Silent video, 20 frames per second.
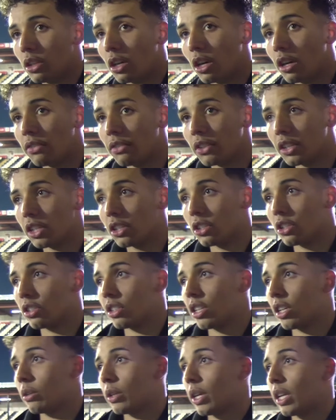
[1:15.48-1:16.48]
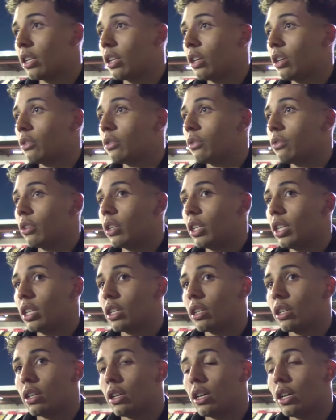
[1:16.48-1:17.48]
No, I think it just settled our nerves
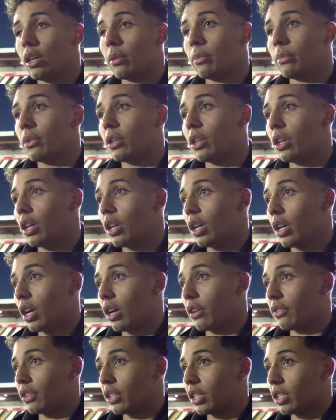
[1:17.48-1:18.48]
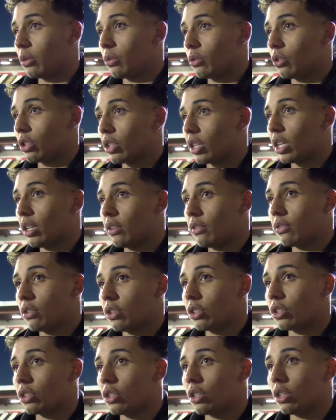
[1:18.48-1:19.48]
really. Um, I think it was just key for
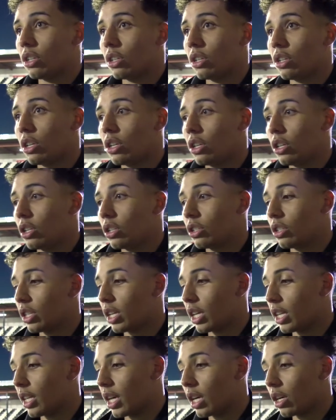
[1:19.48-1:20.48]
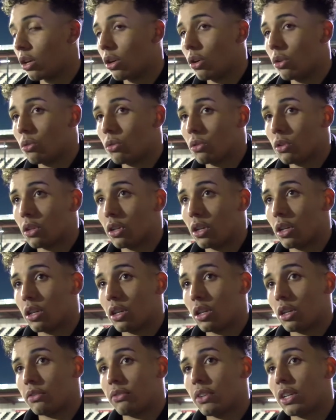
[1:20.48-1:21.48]
us to to get that goal.
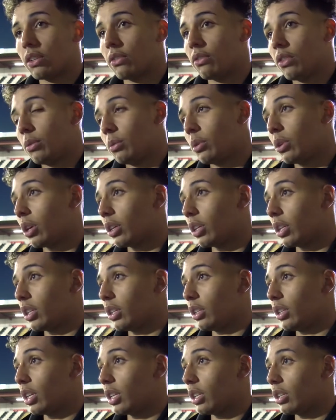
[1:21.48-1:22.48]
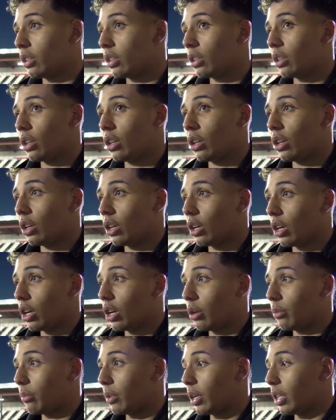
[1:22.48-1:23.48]
Uh, thankfully, we got it in the end,
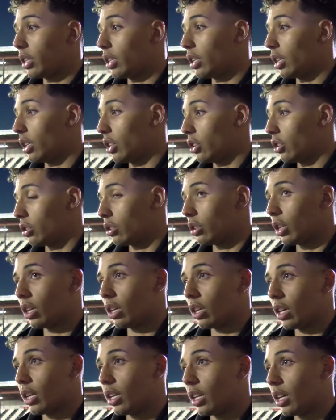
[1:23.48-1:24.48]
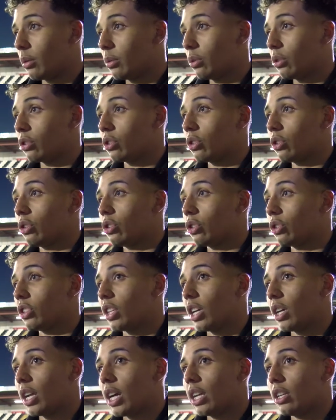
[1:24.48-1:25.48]
um, and then it just allowed us to just
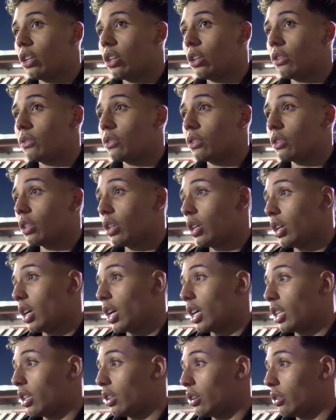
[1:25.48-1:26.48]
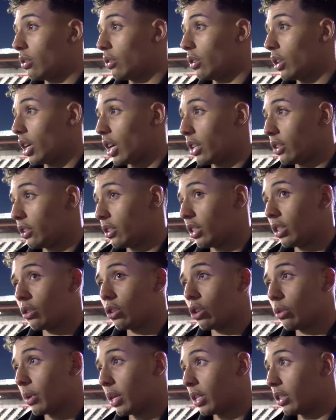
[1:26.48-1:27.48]
settle our nerves. And then, as I said,
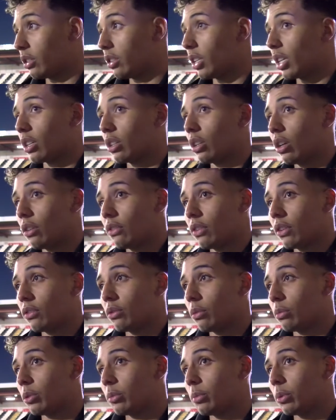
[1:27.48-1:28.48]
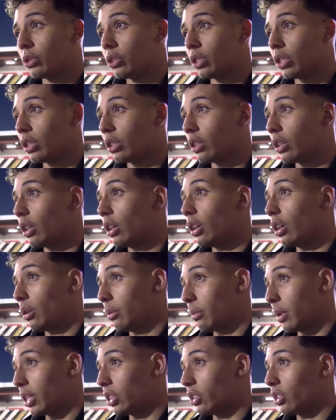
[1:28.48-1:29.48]
come out in the second half, everyone was buzzing.
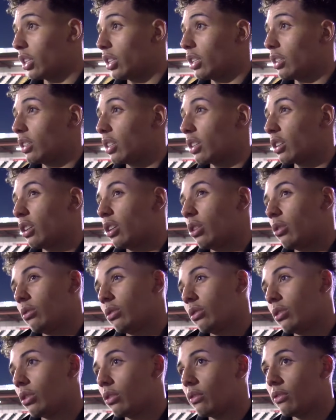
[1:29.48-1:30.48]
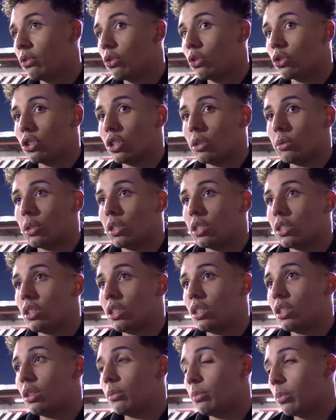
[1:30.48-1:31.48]
We managed to get the second goal, and unfortunately, we
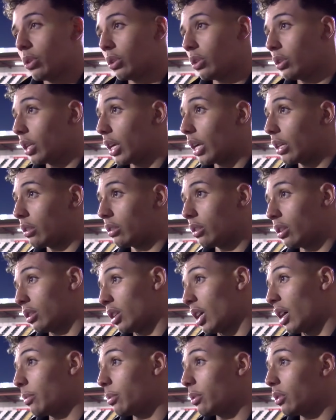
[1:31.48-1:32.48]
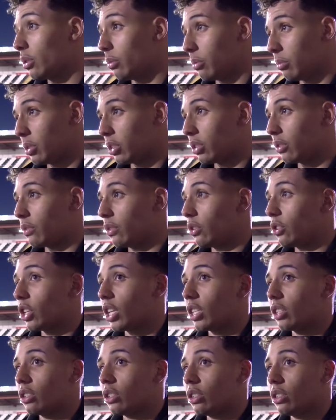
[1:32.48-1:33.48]
conceded. But that just happens. We missed a few
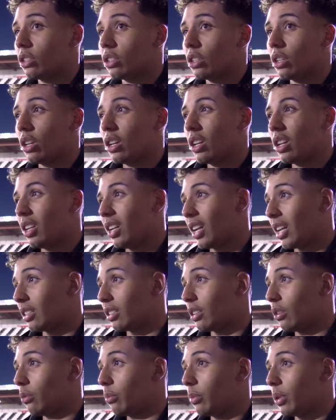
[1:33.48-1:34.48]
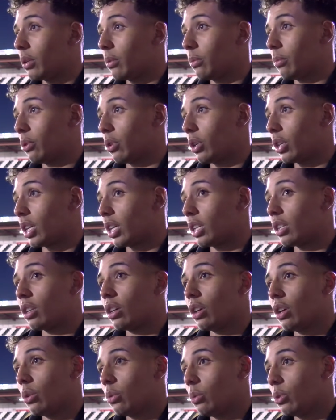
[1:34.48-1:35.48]
chances last little bit, but again,
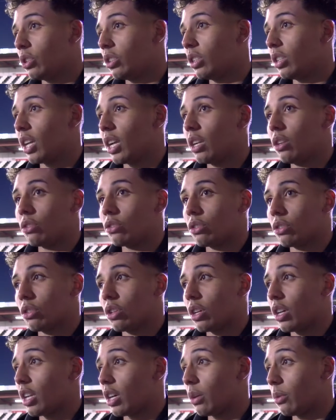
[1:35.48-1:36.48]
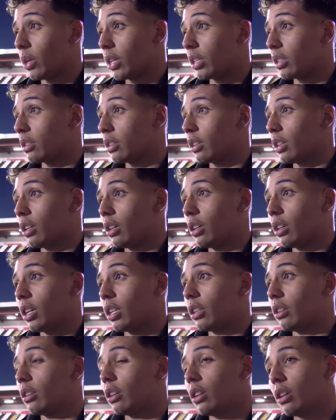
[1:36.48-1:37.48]
we just need our luck to turn our way uh,
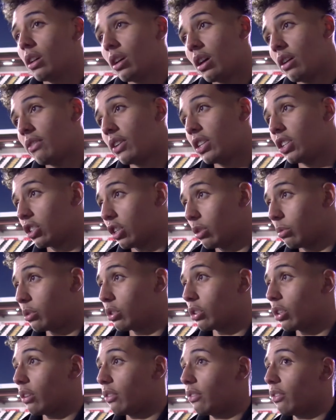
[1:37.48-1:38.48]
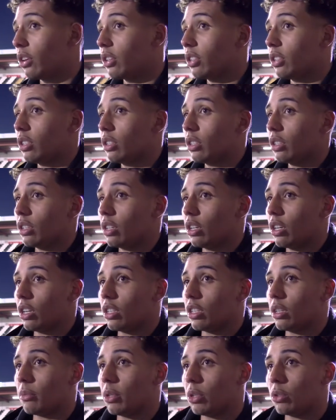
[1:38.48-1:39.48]
and eventually we'll start finding uh,
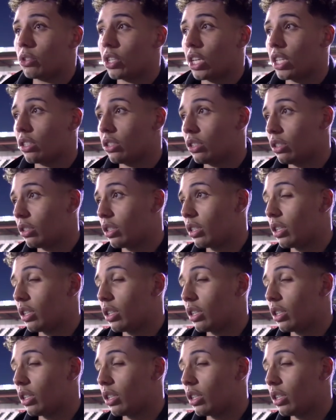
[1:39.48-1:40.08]
them little chances